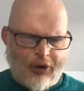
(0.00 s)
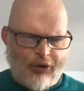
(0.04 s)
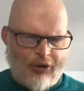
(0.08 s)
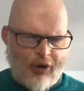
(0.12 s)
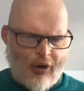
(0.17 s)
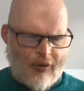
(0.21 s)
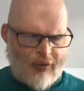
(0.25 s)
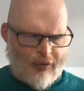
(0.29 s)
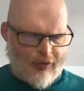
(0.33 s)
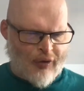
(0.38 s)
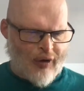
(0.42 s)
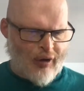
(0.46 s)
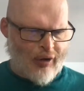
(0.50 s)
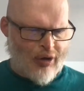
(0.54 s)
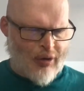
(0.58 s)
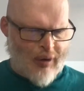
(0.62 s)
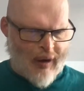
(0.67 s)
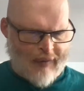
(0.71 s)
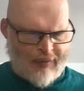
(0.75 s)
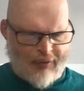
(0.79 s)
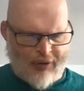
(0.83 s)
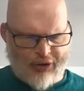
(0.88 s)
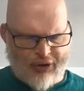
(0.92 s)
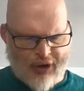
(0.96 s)
you don't feel
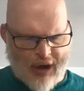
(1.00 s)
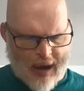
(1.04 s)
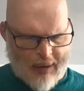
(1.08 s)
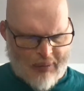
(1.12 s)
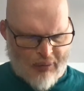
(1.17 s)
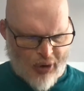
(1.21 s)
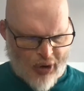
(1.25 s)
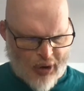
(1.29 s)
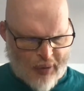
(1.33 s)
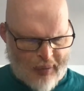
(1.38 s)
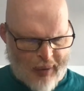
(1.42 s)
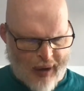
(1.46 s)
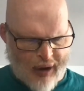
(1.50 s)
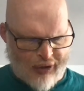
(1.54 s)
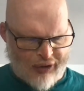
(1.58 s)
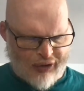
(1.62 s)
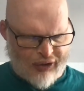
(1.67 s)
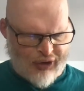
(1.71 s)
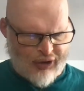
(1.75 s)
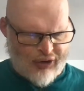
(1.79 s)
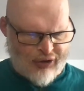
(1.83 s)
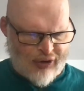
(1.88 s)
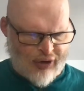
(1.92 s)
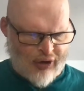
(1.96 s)
you have the time or
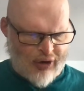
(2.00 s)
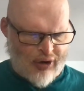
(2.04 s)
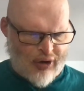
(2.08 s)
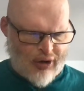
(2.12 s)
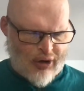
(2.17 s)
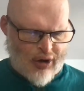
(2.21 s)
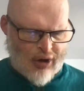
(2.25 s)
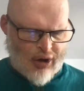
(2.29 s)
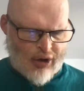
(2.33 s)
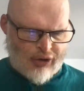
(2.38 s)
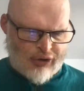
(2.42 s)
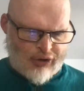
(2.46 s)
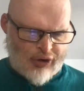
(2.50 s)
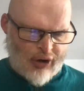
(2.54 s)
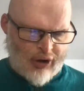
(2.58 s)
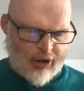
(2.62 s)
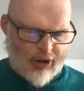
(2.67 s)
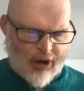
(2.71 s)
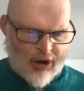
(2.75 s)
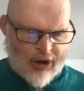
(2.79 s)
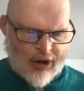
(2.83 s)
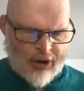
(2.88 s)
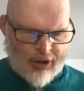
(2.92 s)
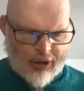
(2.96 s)
capacity to
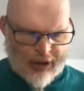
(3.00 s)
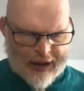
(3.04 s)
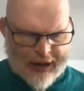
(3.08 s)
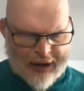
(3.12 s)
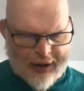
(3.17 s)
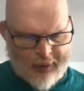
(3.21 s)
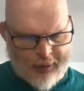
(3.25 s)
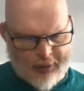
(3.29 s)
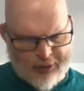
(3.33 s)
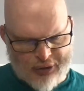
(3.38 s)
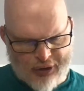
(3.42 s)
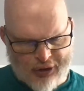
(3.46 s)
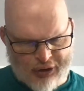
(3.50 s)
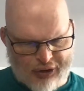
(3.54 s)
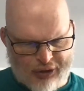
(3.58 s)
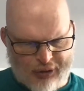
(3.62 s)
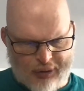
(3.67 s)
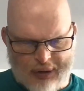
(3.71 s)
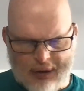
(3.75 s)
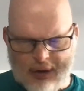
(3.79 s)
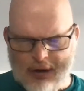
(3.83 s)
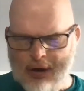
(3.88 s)
learn other languages.